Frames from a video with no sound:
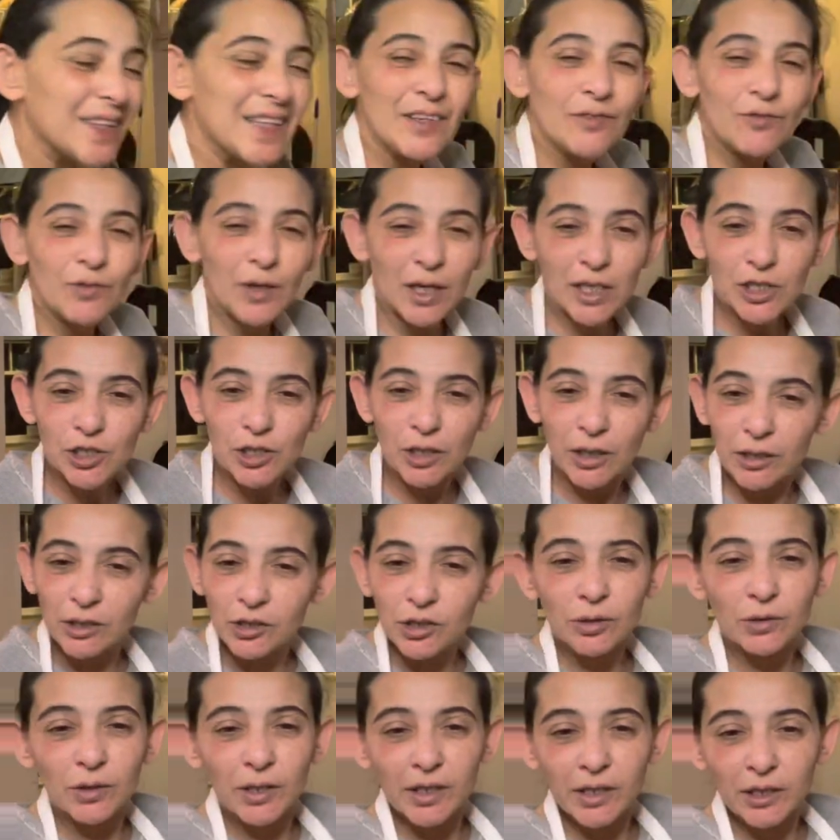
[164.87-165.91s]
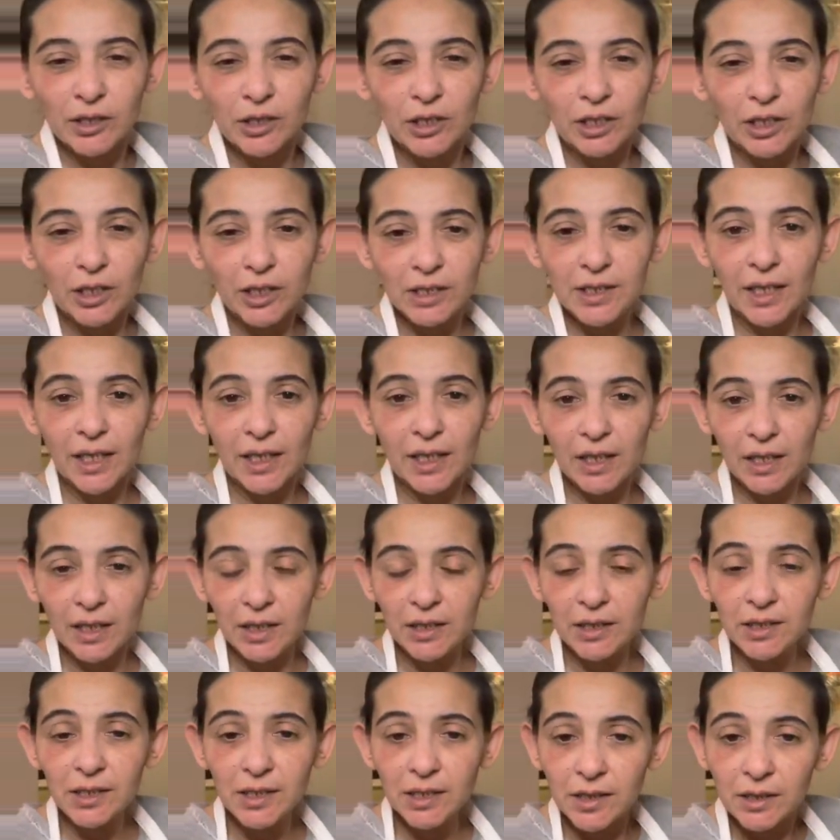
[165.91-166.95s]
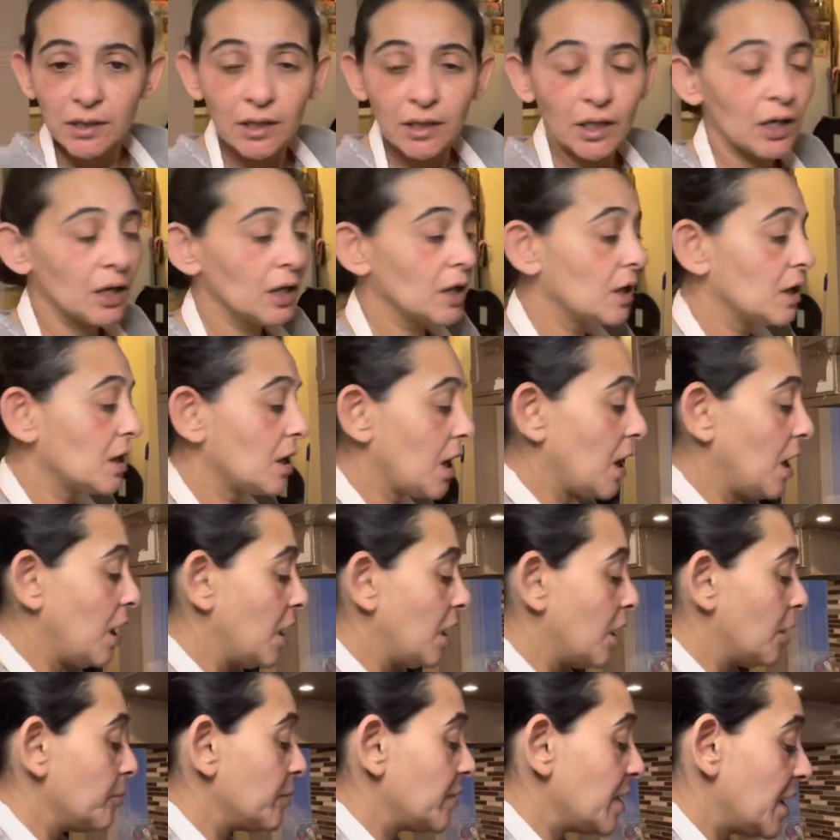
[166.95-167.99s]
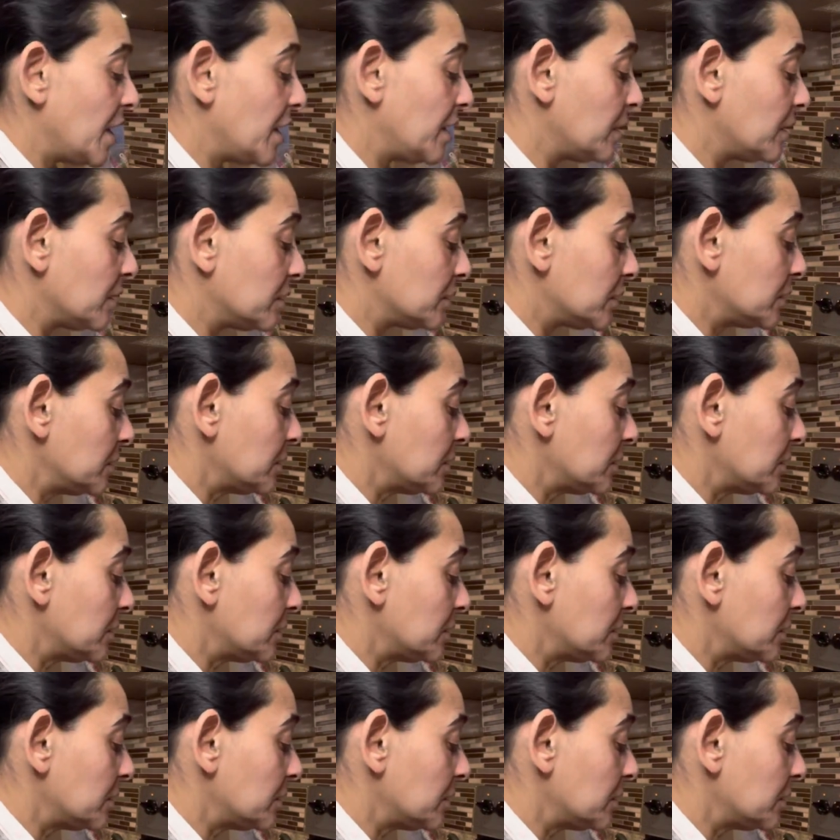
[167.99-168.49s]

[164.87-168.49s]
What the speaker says: restaurants do like 30 seconds in the